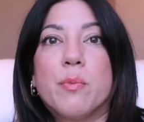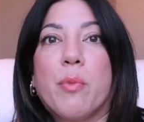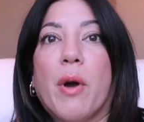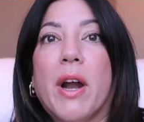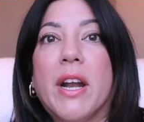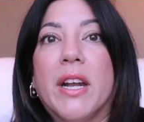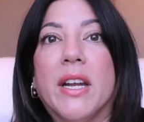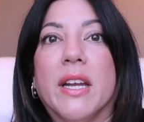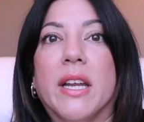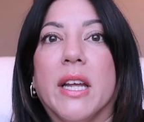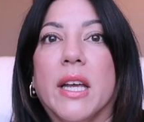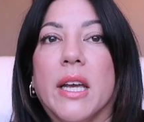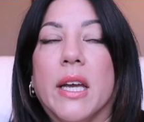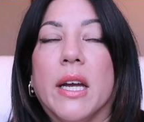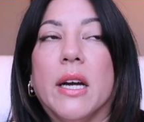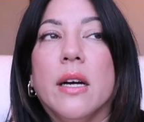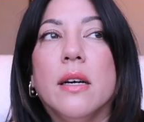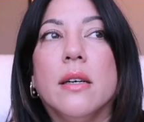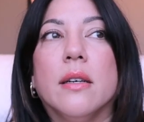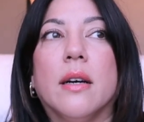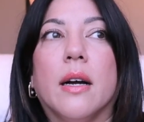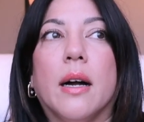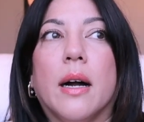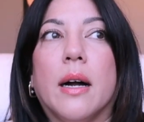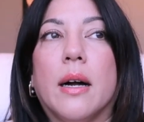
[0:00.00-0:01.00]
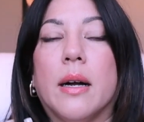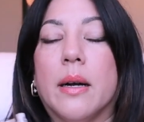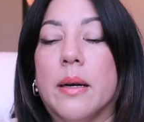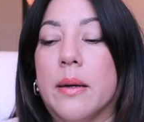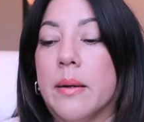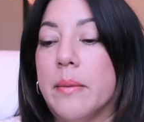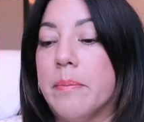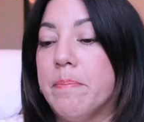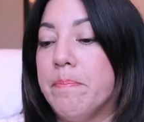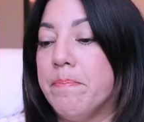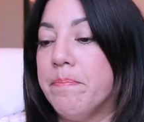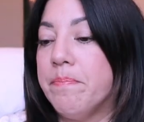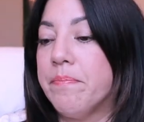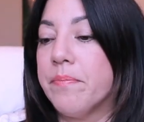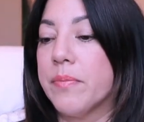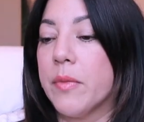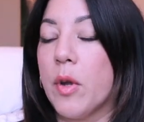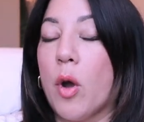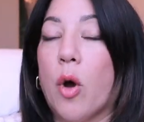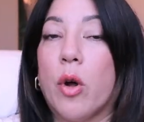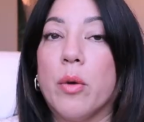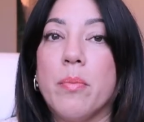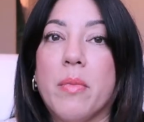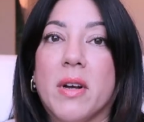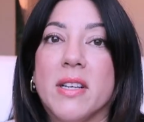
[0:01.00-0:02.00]
sprayed it here um,
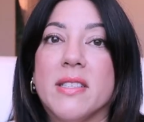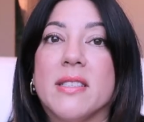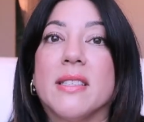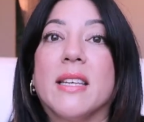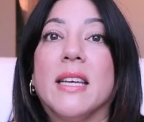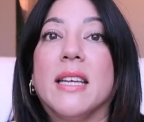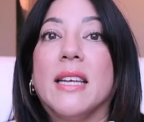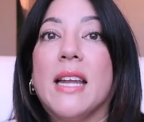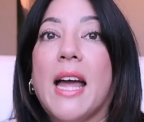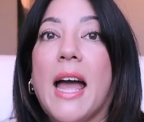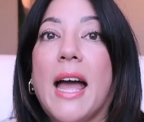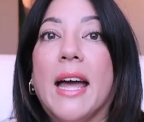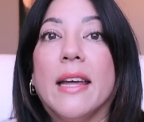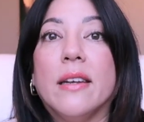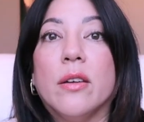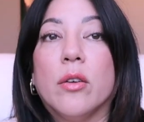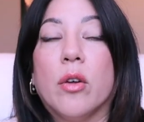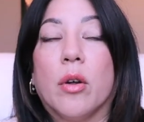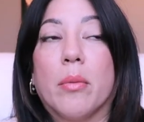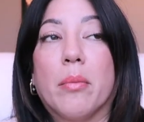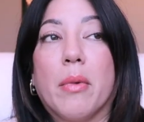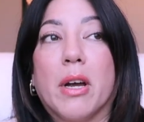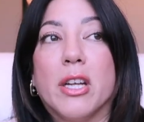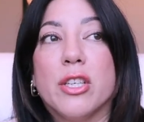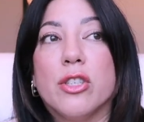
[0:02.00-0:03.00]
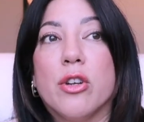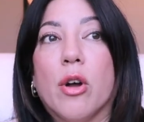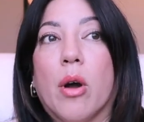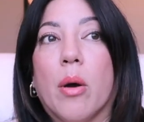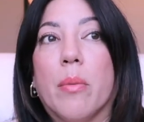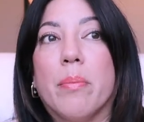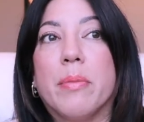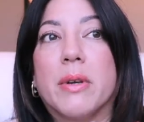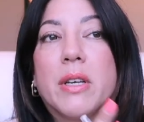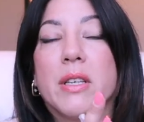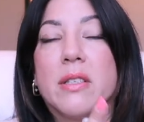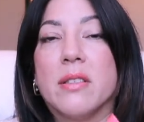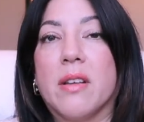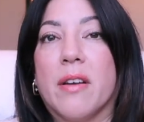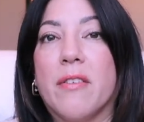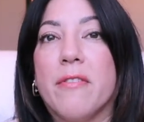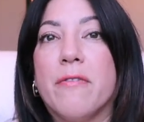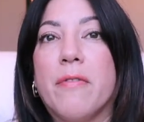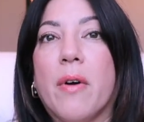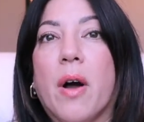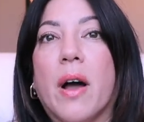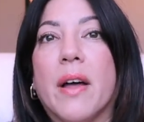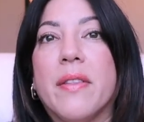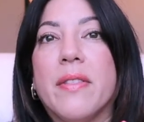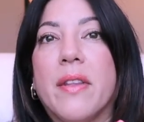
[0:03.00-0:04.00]
on my skin and on my top, because I
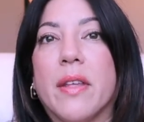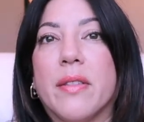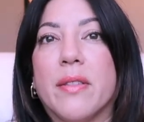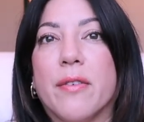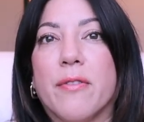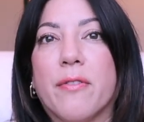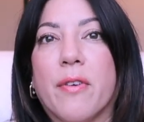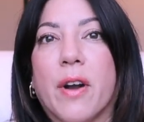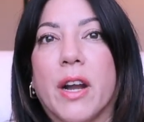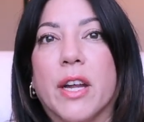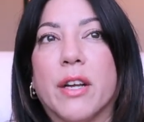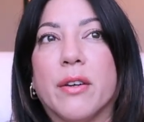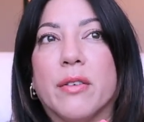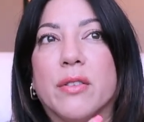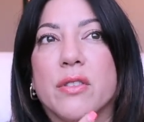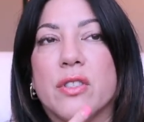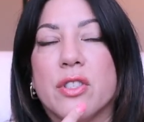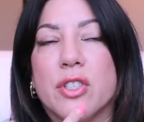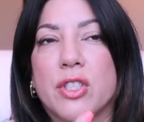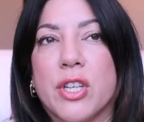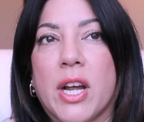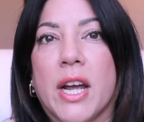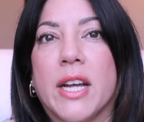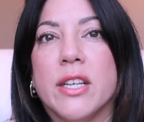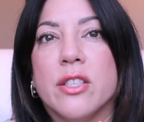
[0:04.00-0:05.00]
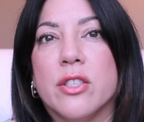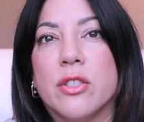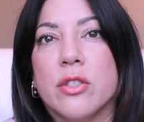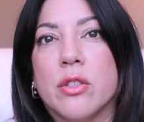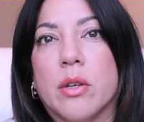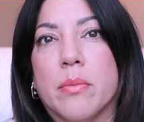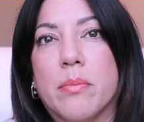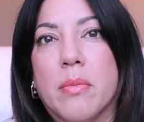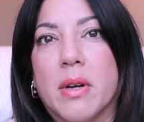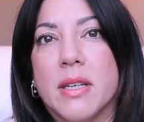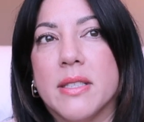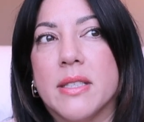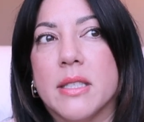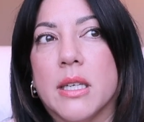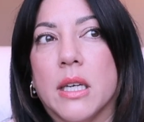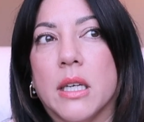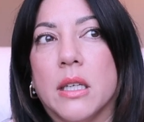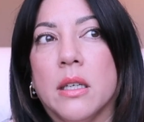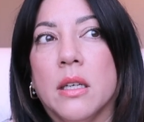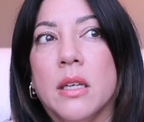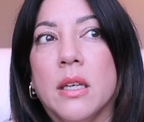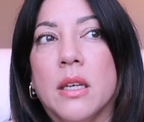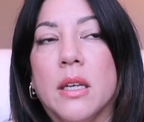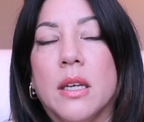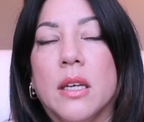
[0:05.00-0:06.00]
find that the fragrance changes on my
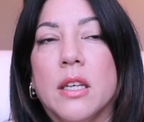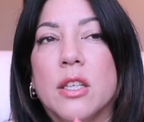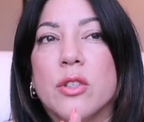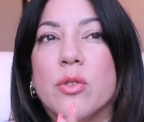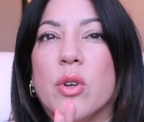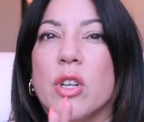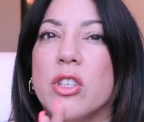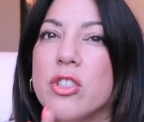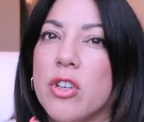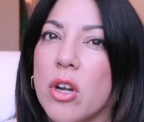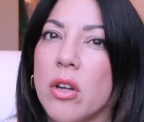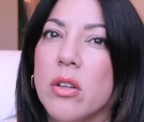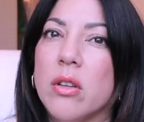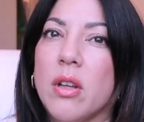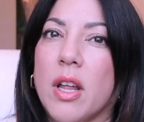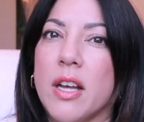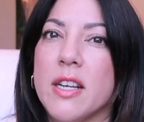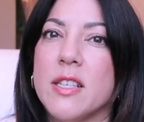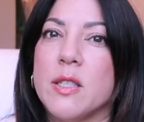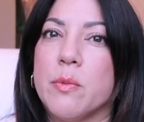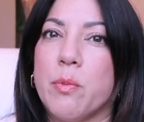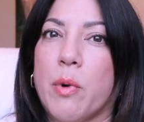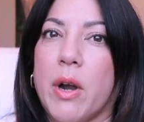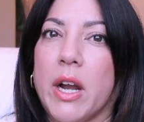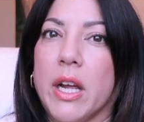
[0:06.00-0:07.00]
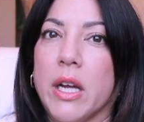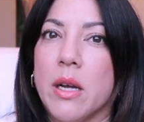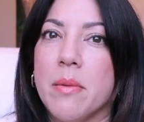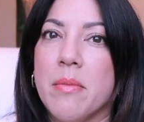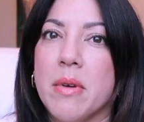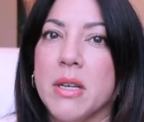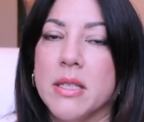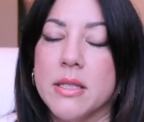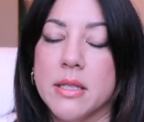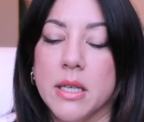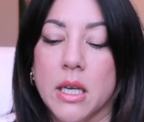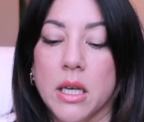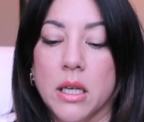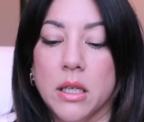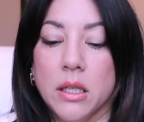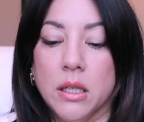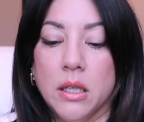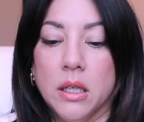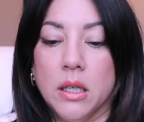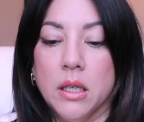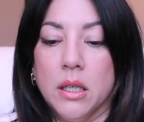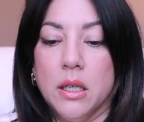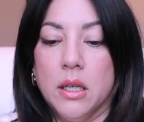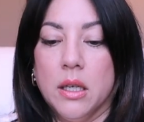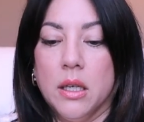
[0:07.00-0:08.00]
skin, so I don't like spraying on my skin.
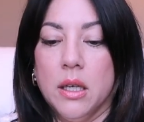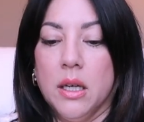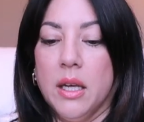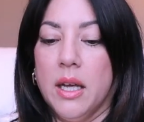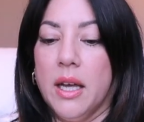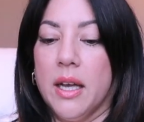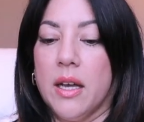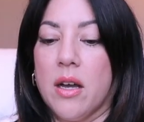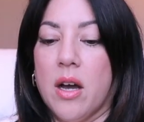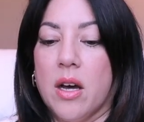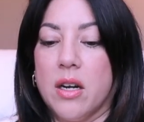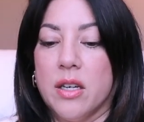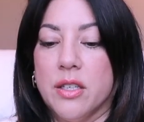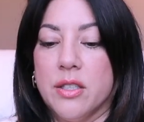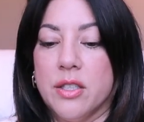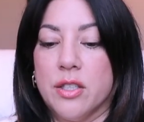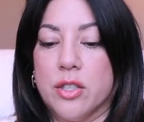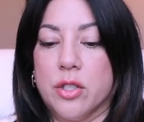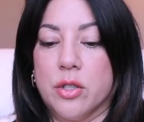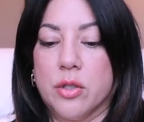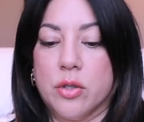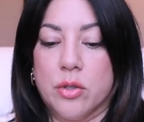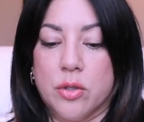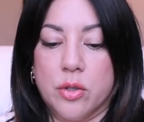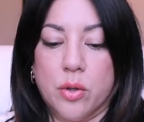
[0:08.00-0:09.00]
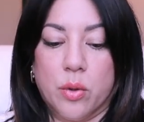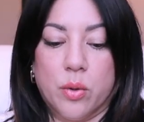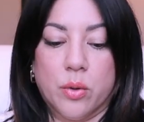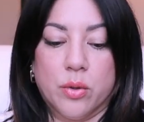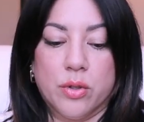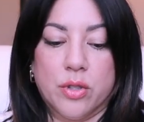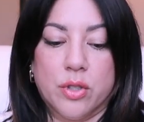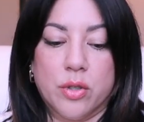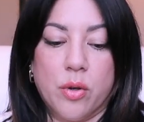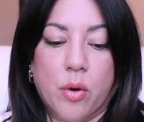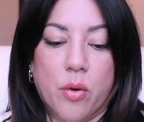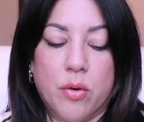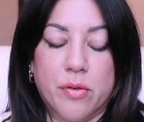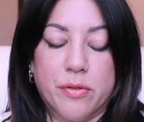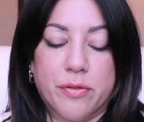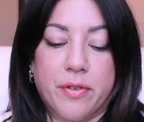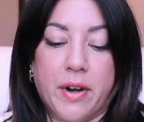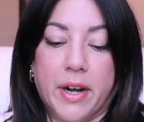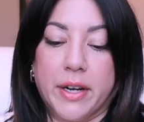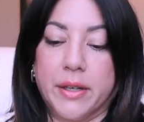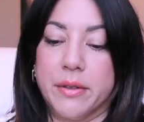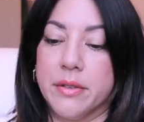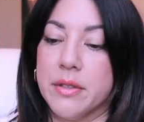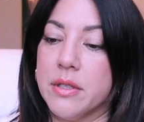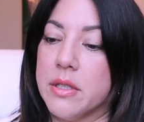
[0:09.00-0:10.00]
It kind of distorts all
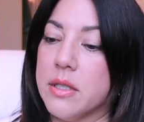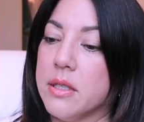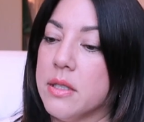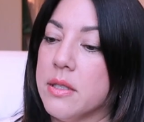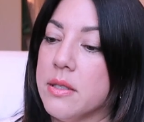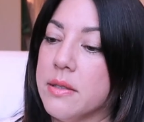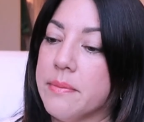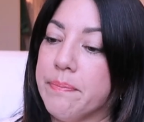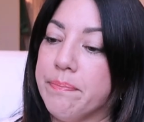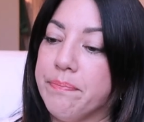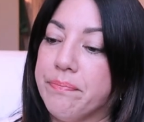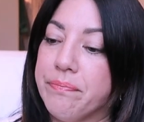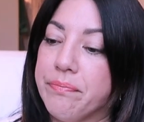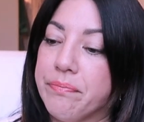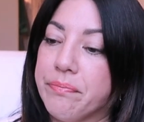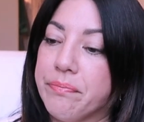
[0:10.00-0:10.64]
fragrances.